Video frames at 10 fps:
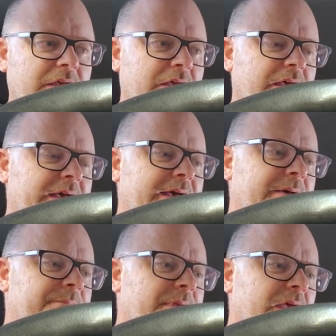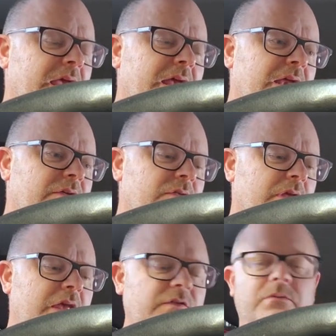And
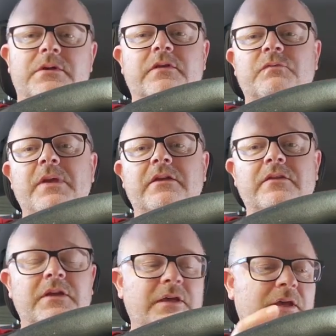as you would expect,